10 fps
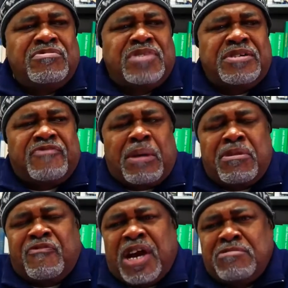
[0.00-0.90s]
that the
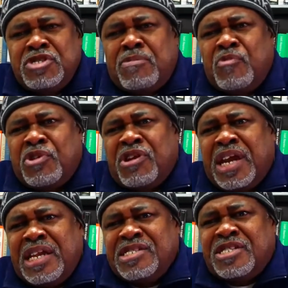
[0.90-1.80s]
Fabulous Five was number one on
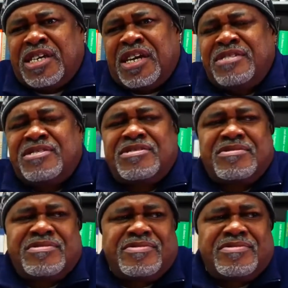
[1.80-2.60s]
their list to catch.